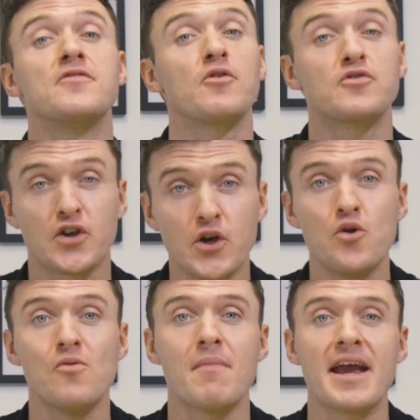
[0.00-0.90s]
you've got
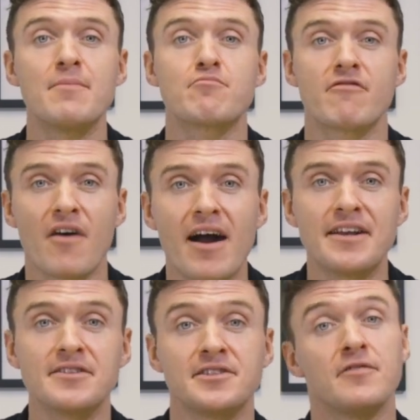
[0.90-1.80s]
2 main
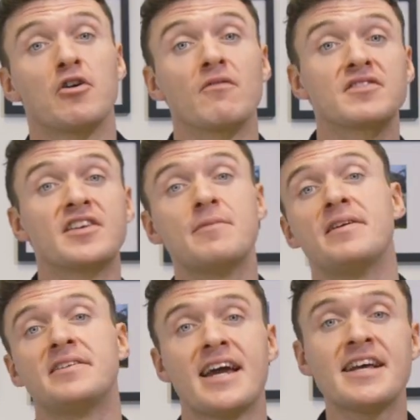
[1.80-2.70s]
providers. You've got the
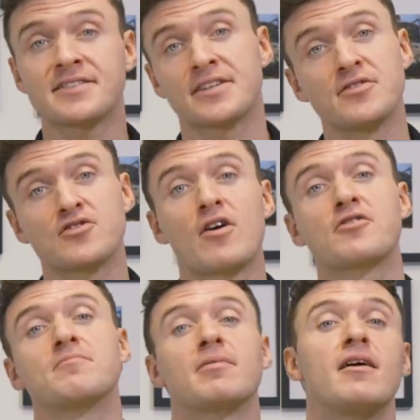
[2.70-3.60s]
CPCS, the
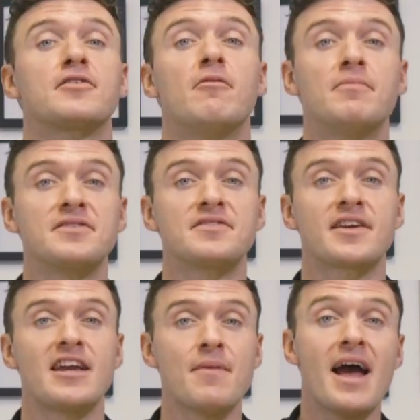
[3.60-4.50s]
Construction Plant Competence
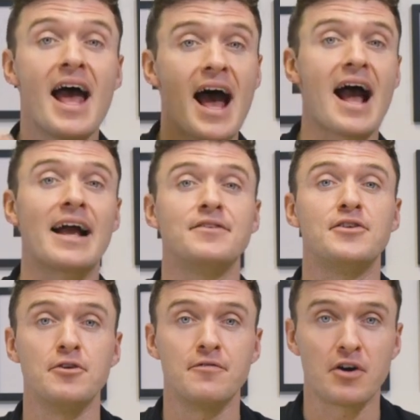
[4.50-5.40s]
Scheme, and
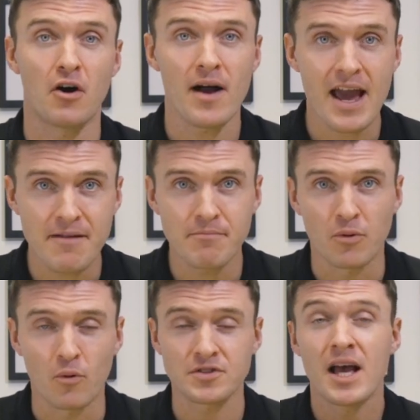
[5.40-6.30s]
you've got
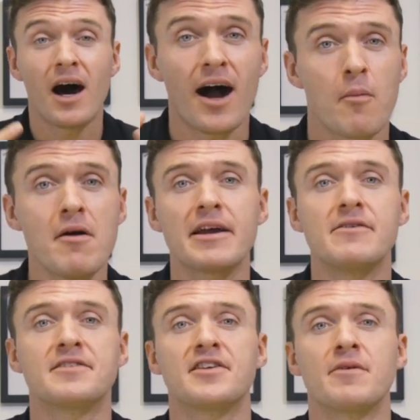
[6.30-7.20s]
NPAWS. I won't go
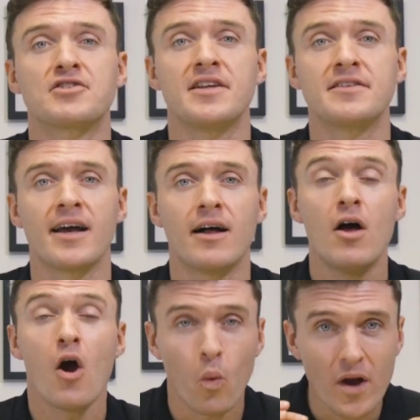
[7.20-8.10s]
into too much detail.
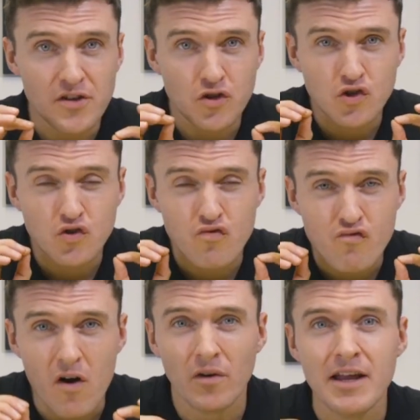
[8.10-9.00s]
We
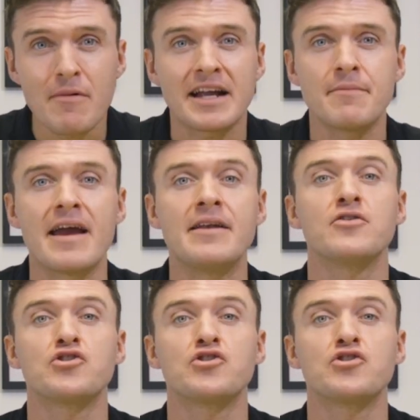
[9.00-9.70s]
strongly recommend